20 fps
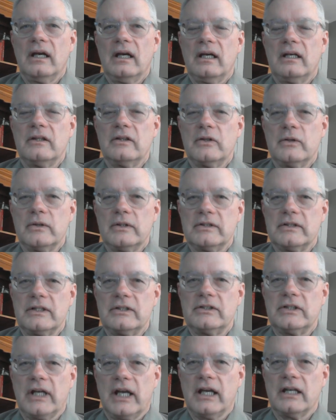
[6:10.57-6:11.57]
And there is a
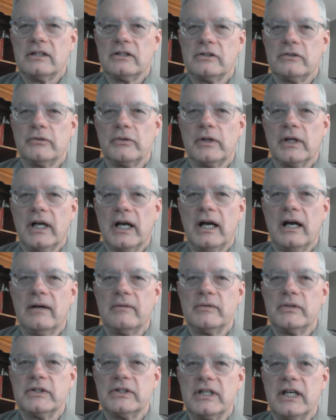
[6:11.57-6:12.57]
chance for a
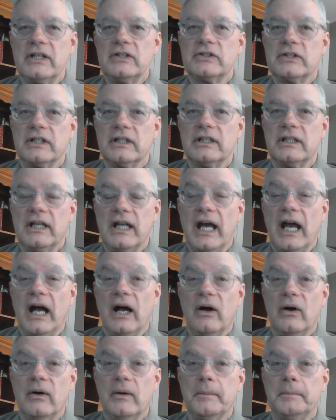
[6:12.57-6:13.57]
conversation now.